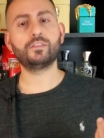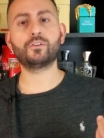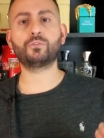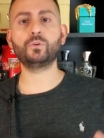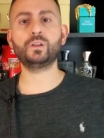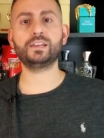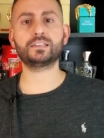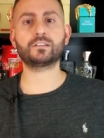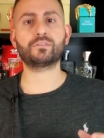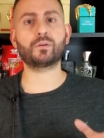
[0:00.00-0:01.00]
the
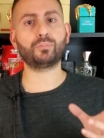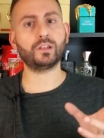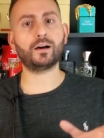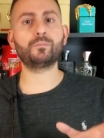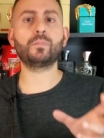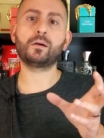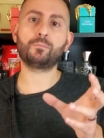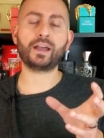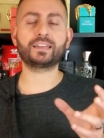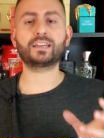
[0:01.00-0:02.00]
fruitiness of the plum
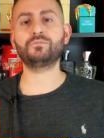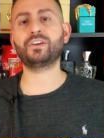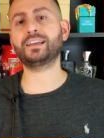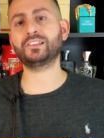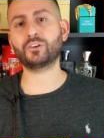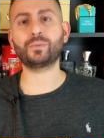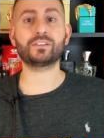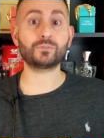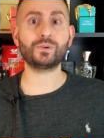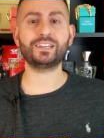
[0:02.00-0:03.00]
might convey a little bit
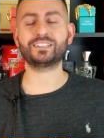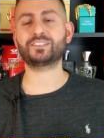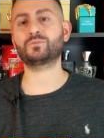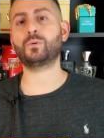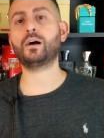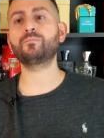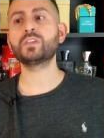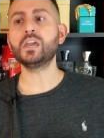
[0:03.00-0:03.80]
of sweetness as well,